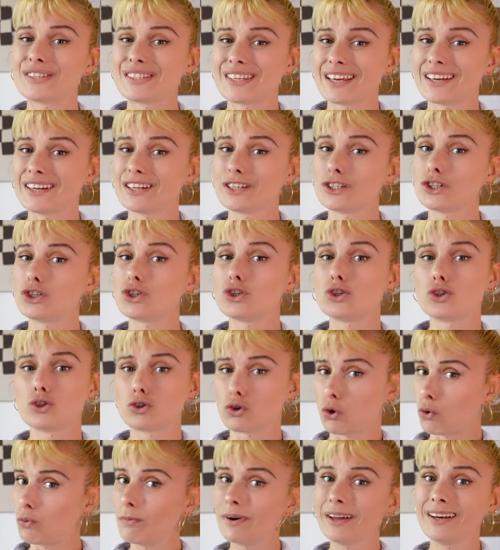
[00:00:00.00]
said it
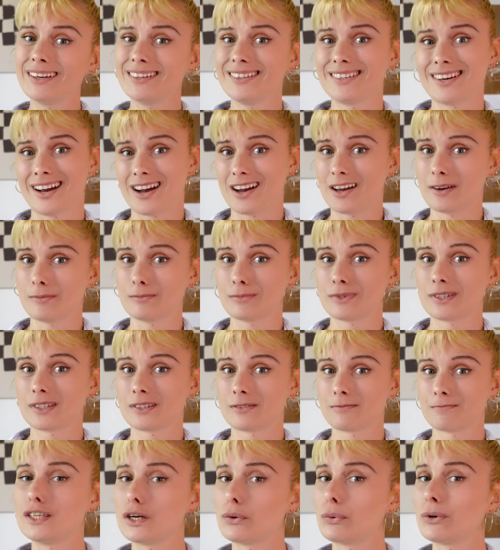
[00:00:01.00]
so many
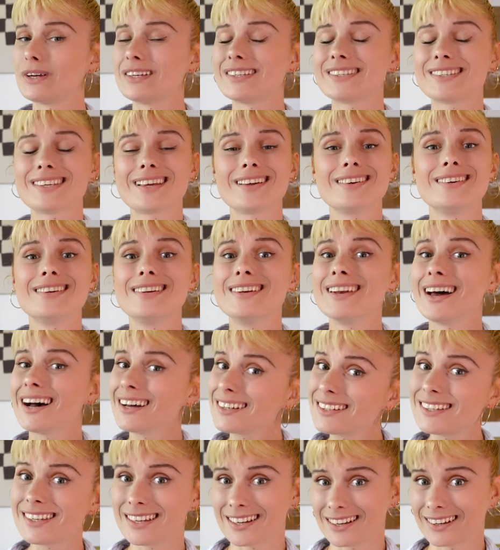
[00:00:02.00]
times, there is
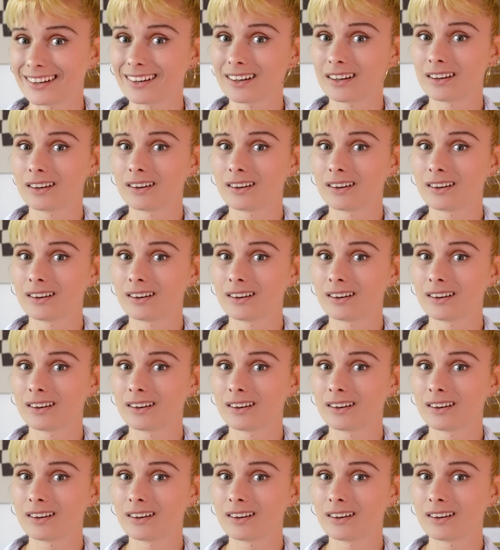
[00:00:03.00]
nothing